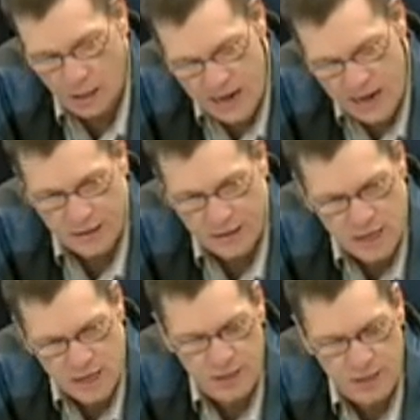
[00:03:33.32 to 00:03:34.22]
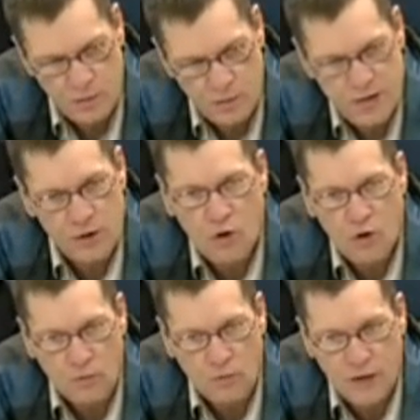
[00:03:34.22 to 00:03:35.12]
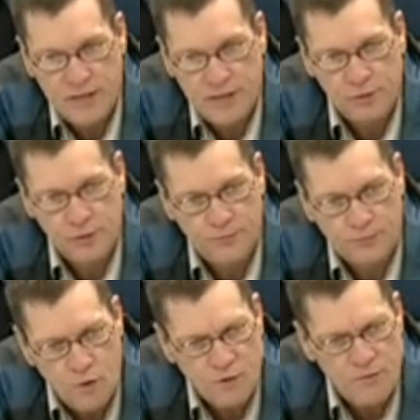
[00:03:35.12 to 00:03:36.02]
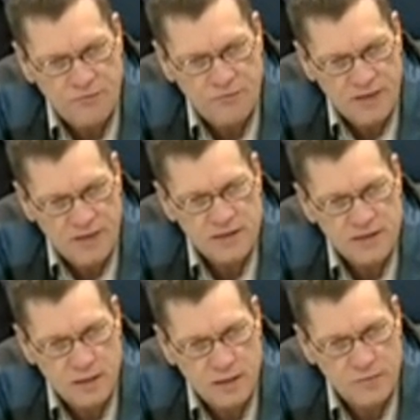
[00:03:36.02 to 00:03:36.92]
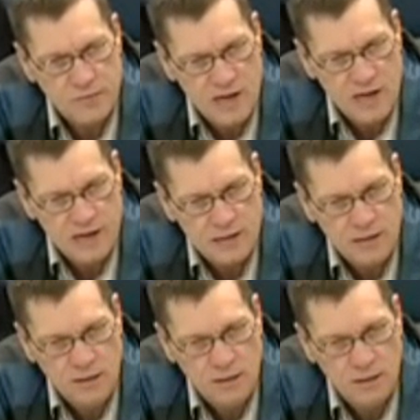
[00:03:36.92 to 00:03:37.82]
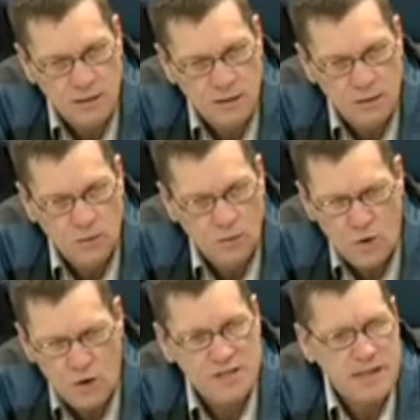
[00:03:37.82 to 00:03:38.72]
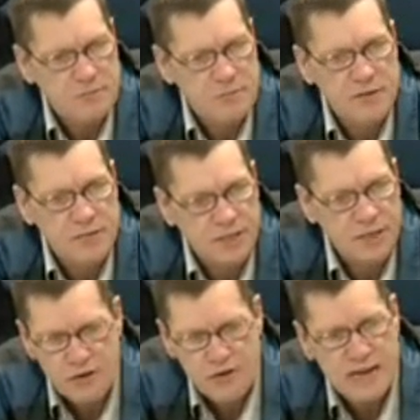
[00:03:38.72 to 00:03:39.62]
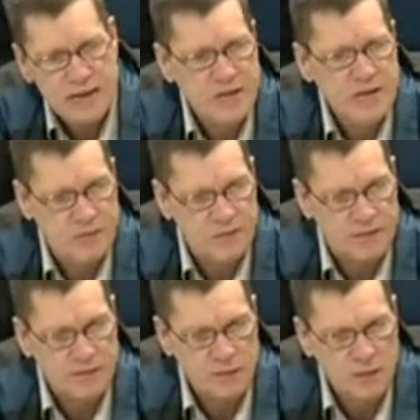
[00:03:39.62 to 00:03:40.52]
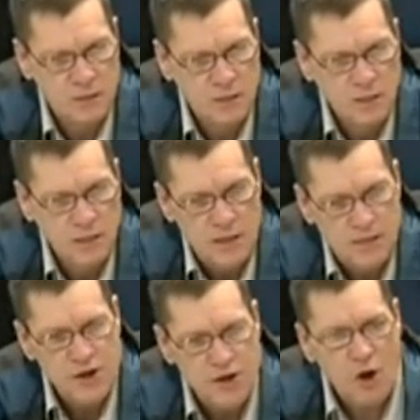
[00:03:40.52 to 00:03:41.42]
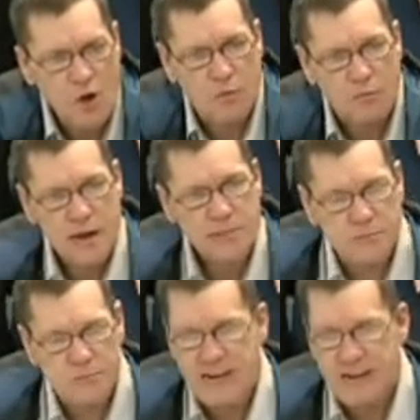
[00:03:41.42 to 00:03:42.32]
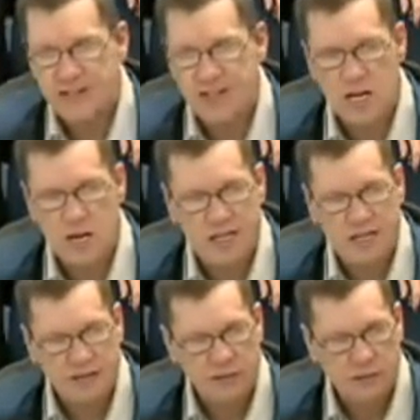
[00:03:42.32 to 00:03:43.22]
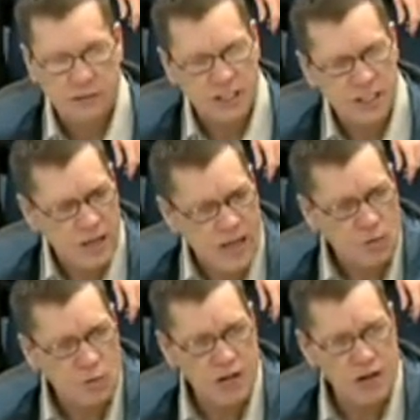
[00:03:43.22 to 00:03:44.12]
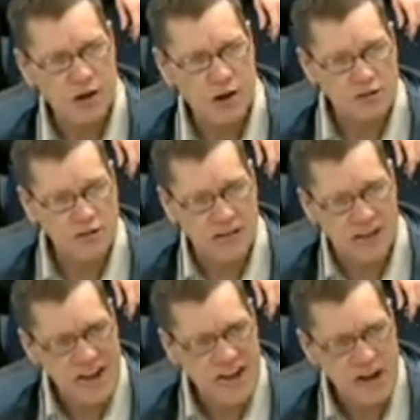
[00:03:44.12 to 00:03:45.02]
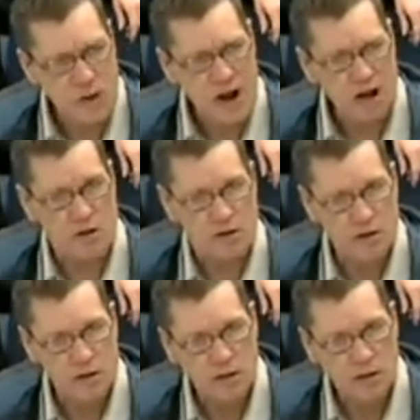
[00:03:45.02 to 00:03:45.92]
And allowing a company to reincorporate to avoid a $50,000 fine, what does that benefit? Who does that benefit? And then you offer payment plans to companies, just like one here in Austin, A&A Record.